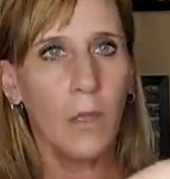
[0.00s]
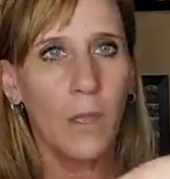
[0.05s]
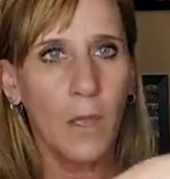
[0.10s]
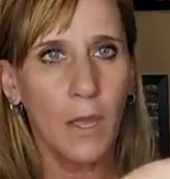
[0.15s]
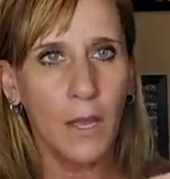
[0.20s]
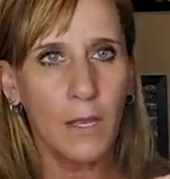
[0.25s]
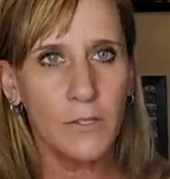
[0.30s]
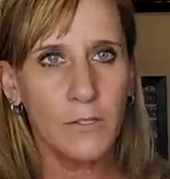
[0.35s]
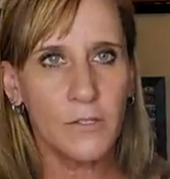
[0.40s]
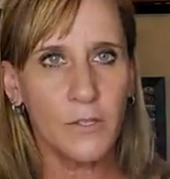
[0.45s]

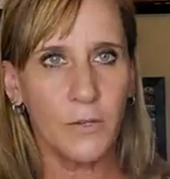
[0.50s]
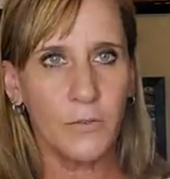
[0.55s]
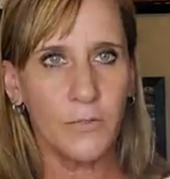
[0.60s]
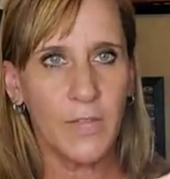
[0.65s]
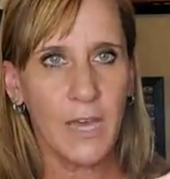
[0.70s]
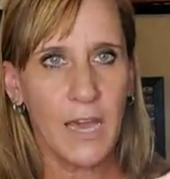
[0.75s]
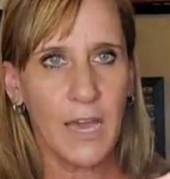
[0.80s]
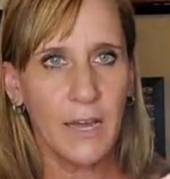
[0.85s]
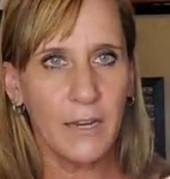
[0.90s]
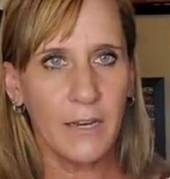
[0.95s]
And so
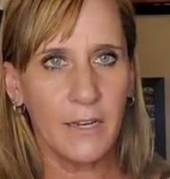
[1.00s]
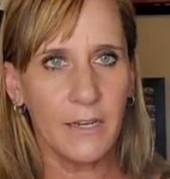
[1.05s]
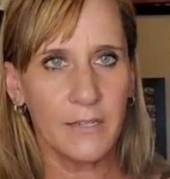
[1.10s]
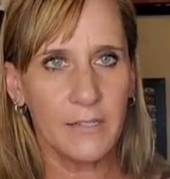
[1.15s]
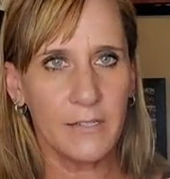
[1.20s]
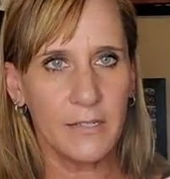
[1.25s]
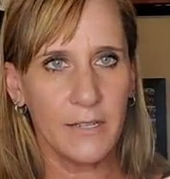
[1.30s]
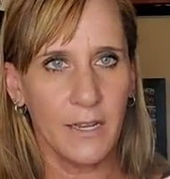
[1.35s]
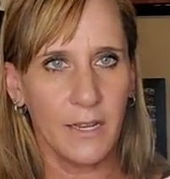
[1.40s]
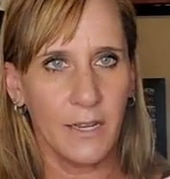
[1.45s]
that is
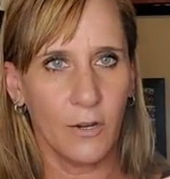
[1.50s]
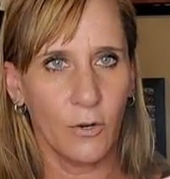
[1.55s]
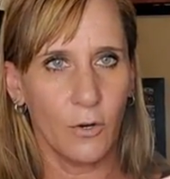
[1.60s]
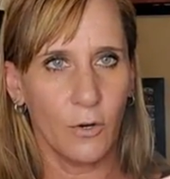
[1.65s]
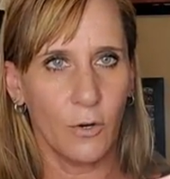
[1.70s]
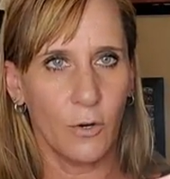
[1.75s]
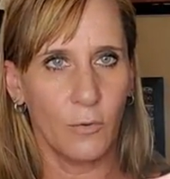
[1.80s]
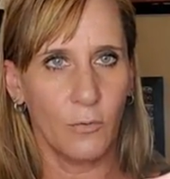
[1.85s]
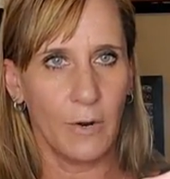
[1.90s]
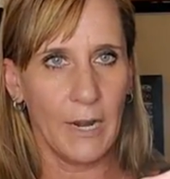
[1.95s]
the
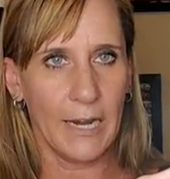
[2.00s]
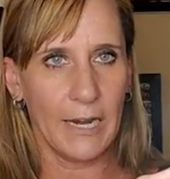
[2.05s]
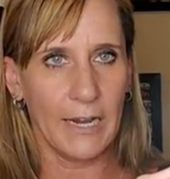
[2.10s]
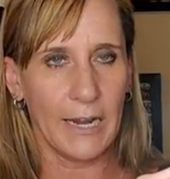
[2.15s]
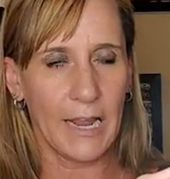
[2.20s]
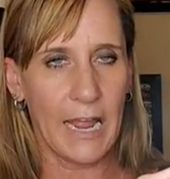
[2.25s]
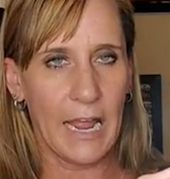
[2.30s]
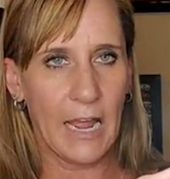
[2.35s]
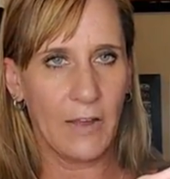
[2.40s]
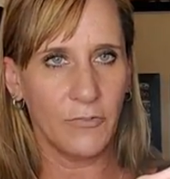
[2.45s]
angle right
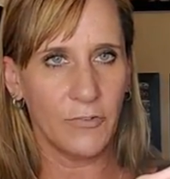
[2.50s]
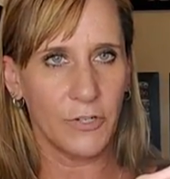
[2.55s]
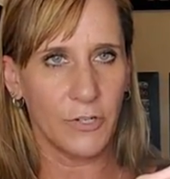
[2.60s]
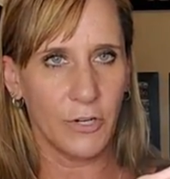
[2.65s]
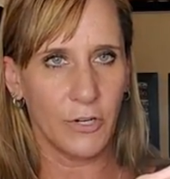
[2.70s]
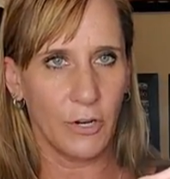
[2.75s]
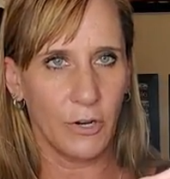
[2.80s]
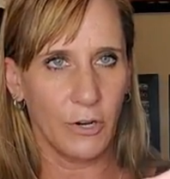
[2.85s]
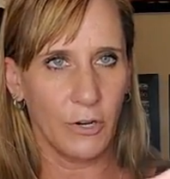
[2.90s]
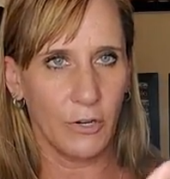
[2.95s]

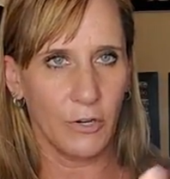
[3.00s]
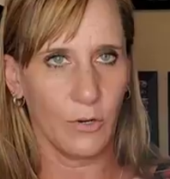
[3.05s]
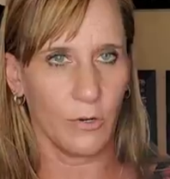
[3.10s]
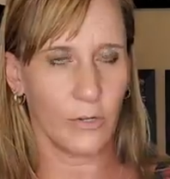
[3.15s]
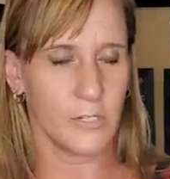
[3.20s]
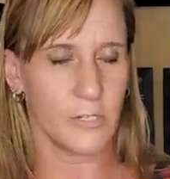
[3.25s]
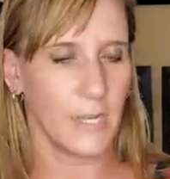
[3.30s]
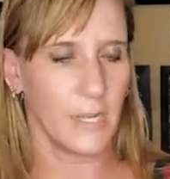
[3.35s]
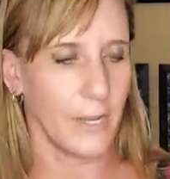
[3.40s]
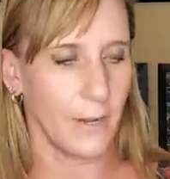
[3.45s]
after your
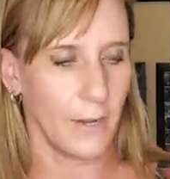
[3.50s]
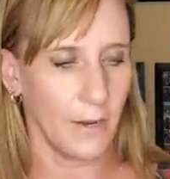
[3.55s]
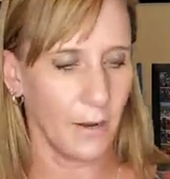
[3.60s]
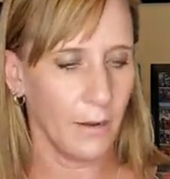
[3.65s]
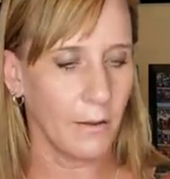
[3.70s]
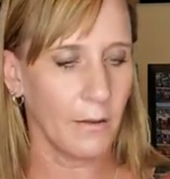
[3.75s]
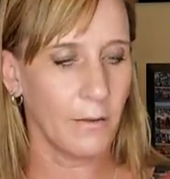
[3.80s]
tire.